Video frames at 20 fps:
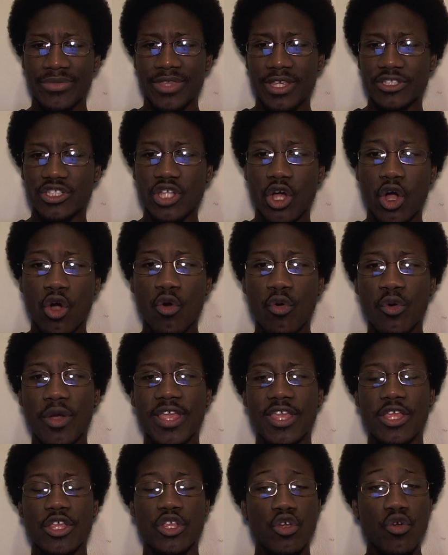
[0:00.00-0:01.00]
So
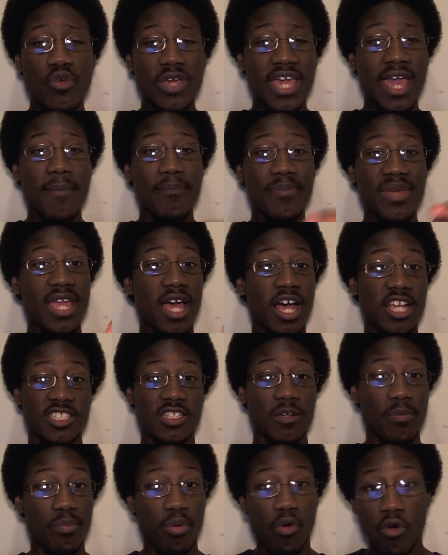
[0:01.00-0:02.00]
you can be a
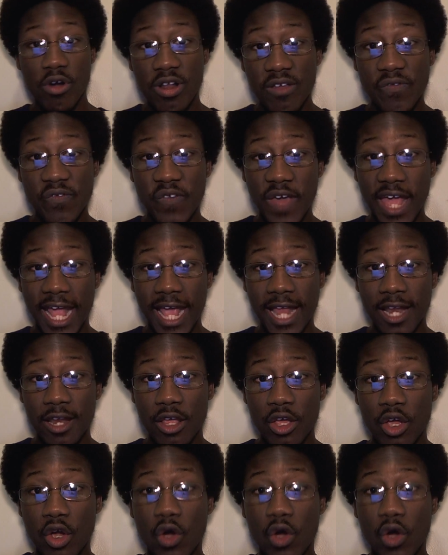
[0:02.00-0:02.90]
supportive fan